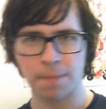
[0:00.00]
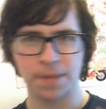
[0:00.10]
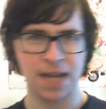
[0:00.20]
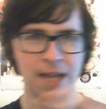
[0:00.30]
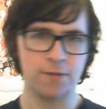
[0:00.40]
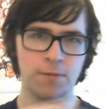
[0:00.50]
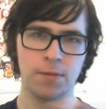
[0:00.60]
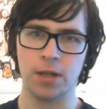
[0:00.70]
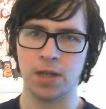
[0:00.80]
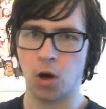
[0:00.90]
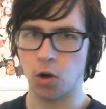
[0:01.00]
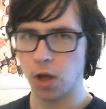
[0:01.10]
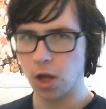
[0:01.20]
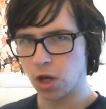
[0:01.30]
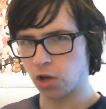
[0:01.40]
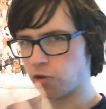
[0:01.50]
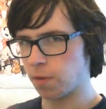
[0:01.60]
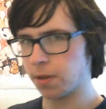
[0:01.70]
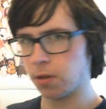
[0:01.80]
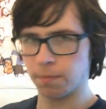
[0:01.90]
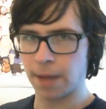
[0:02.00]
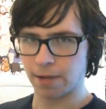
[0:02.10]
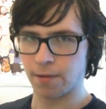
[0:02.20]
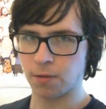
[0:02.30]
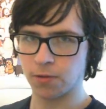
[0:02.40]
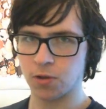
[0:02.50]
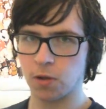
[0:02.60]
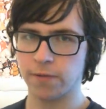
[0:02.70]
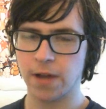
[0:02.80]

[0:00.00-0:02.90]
besides from the whole criminal background stuff,